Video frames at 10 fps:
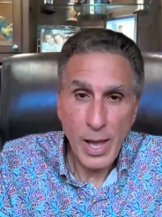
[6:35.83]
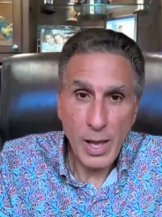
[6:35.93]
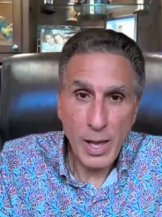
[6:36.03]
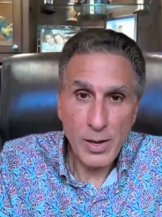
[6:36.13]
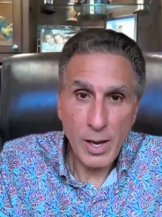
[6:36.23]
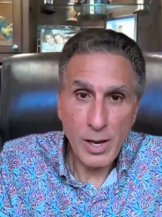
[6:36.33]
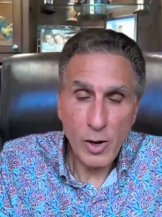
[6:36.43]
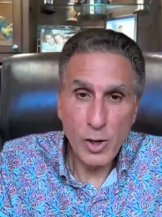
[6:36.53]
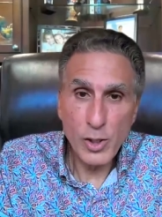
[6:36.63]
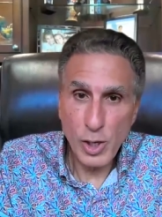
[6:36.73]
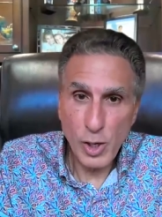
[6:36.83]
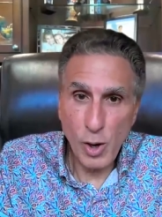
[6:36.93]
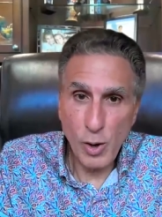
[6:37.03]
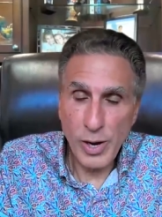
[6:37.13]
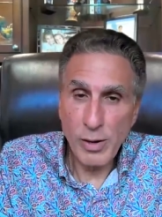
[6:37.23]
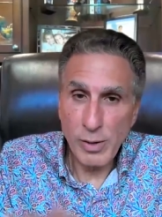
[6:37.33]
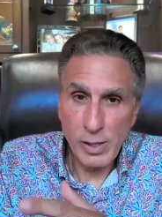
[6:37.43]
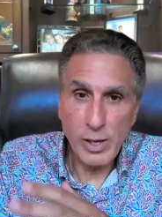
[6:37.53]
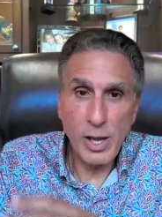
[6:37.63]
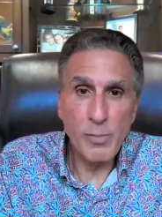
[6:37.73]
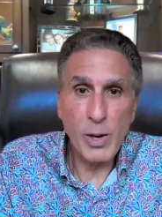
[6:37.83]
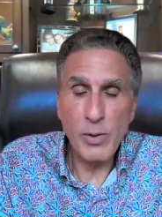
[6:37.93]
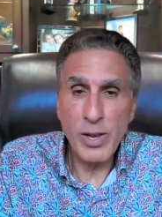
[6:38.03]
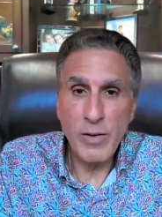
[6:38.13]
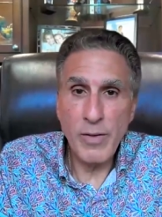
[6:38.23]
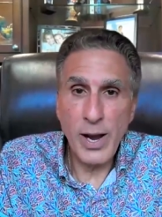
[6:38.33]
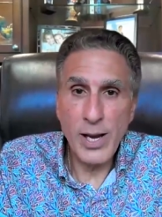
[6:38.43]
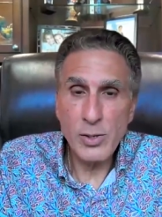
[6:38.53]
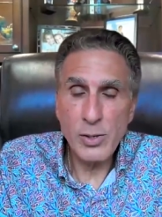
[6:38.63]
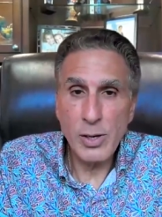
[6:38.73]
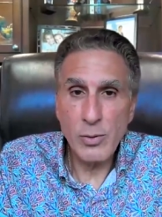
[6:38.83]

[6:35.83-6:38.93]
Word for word: And I encourage you to go there and click on Meet with an Advisor,